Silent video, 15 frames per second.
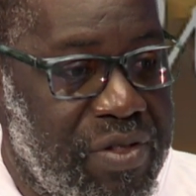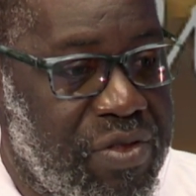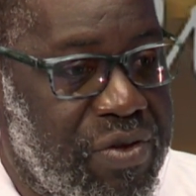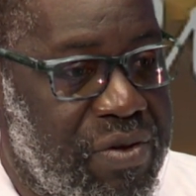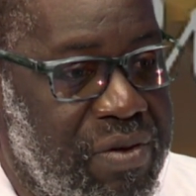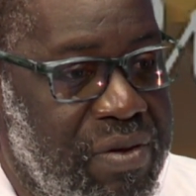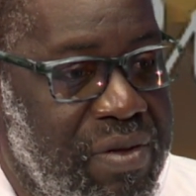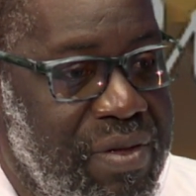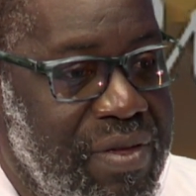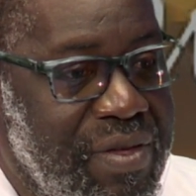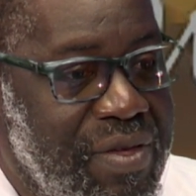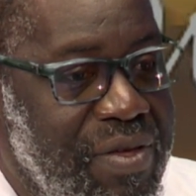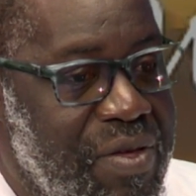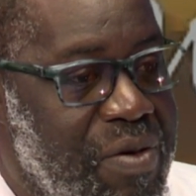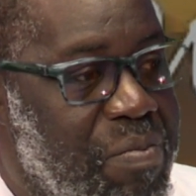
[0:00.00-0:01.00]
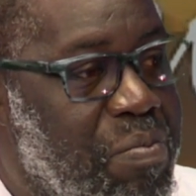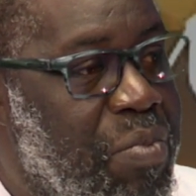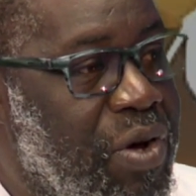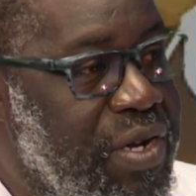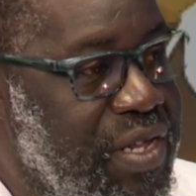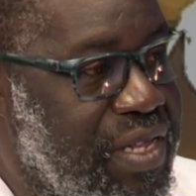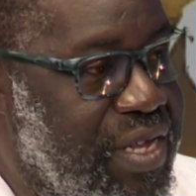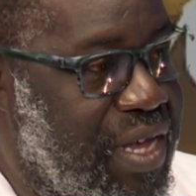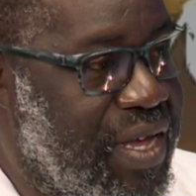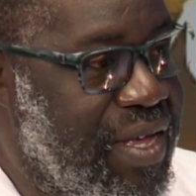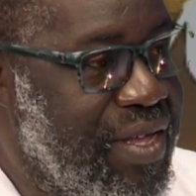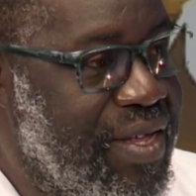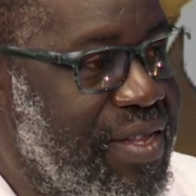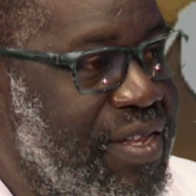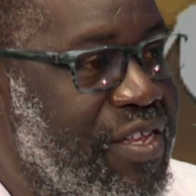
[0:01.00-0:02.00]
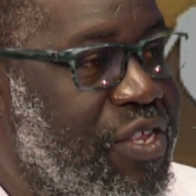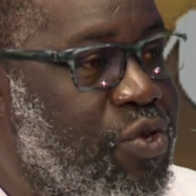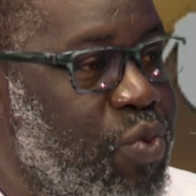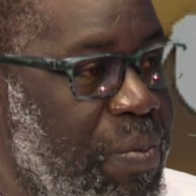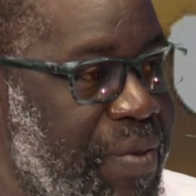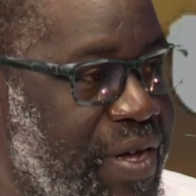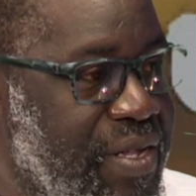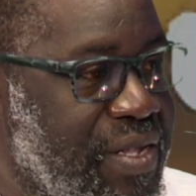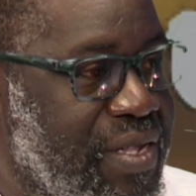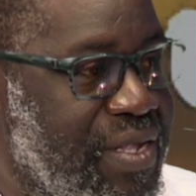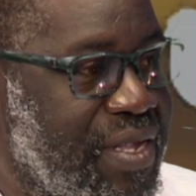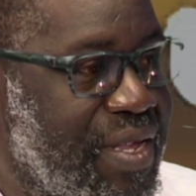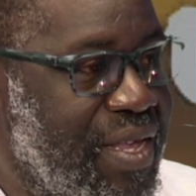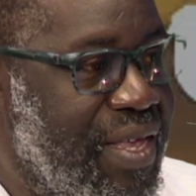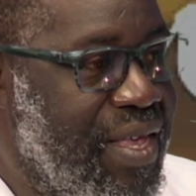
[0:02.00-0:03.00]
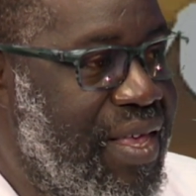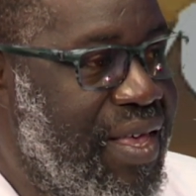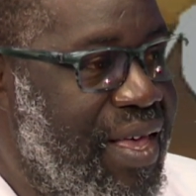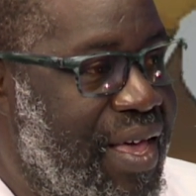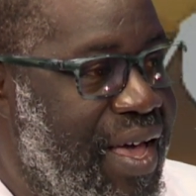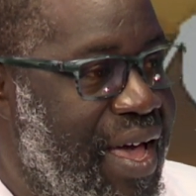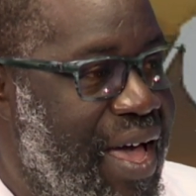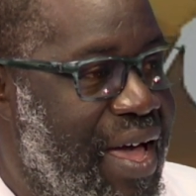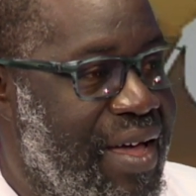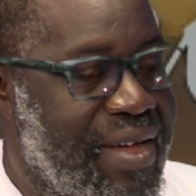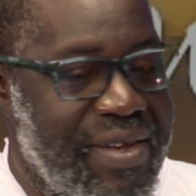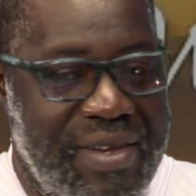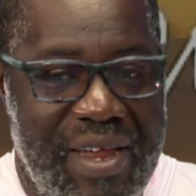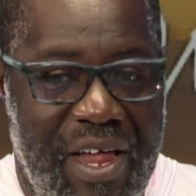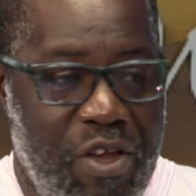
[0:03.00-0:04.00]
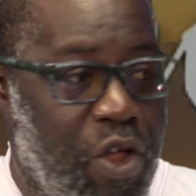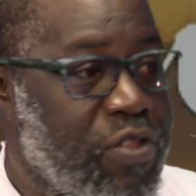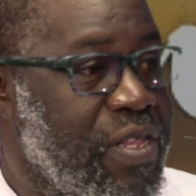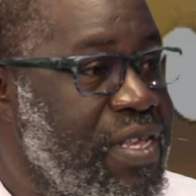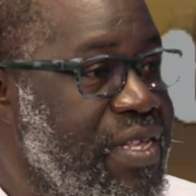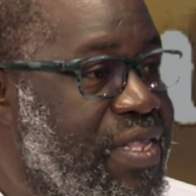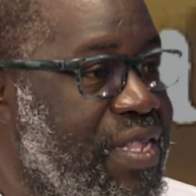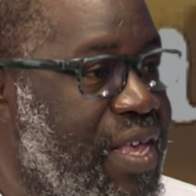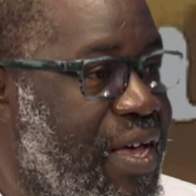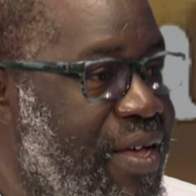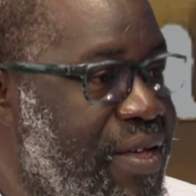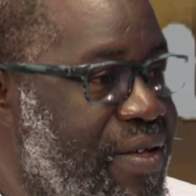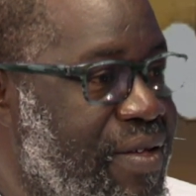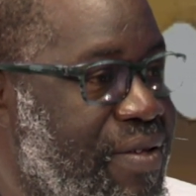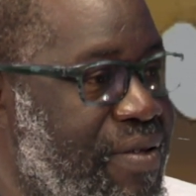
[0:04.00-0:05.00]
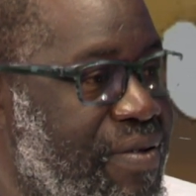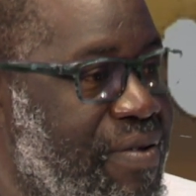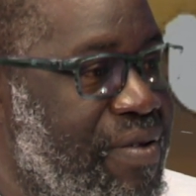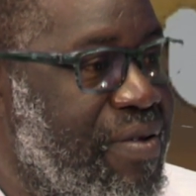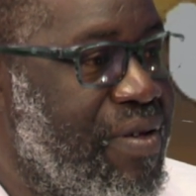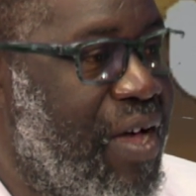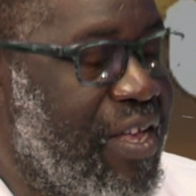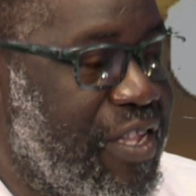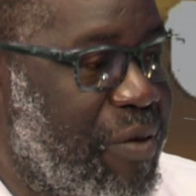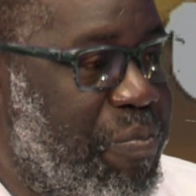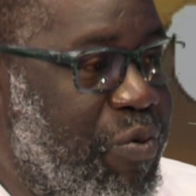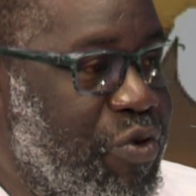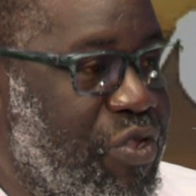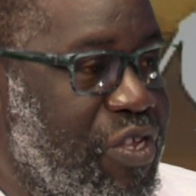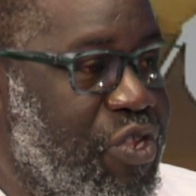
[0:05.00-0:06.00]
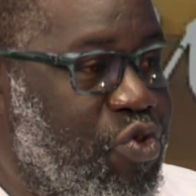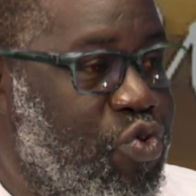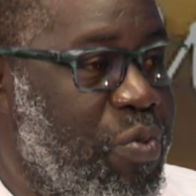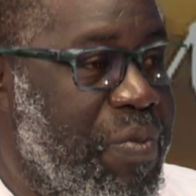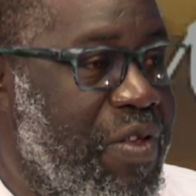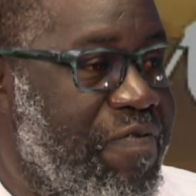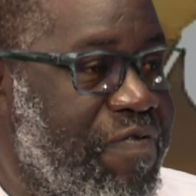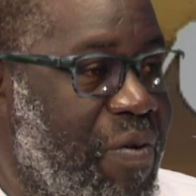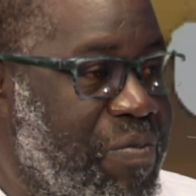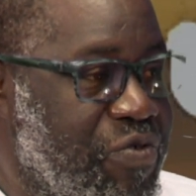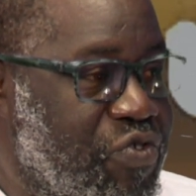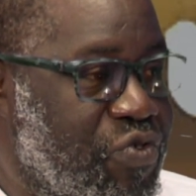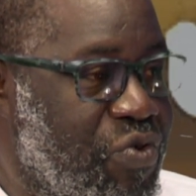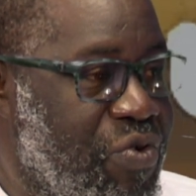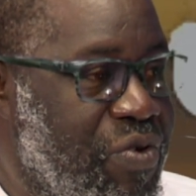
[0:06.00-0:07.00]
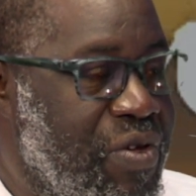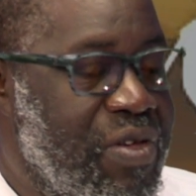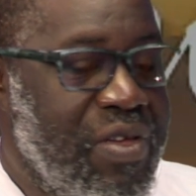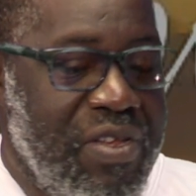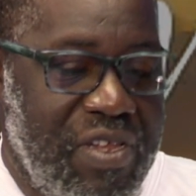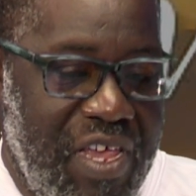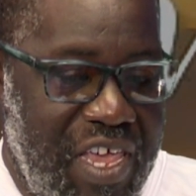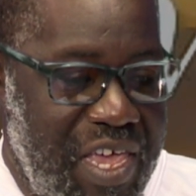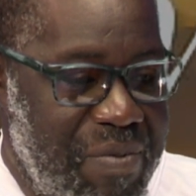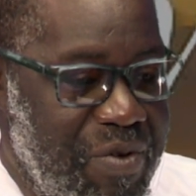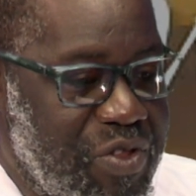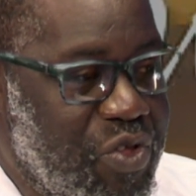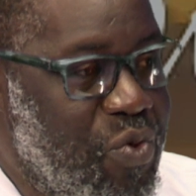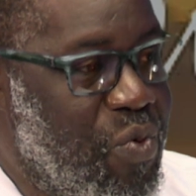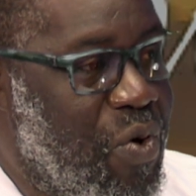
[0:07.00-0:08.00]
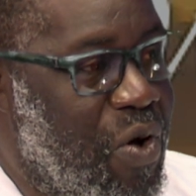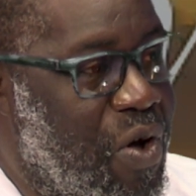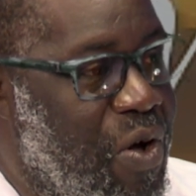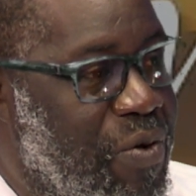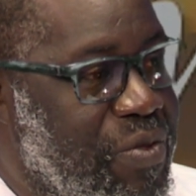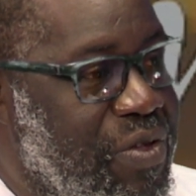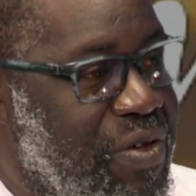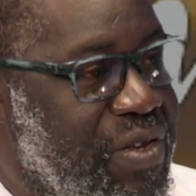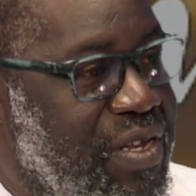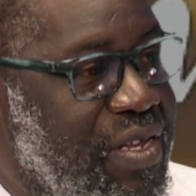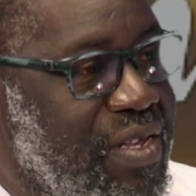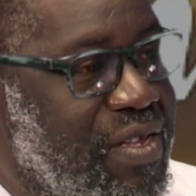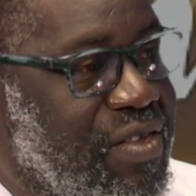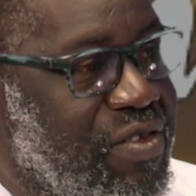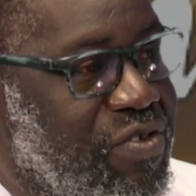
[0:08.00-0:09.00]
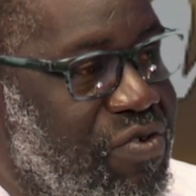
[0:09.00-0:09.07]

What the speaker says: to monitor the swimmers a lot easier, as opposed to swimming from shore. They're able to walk out on these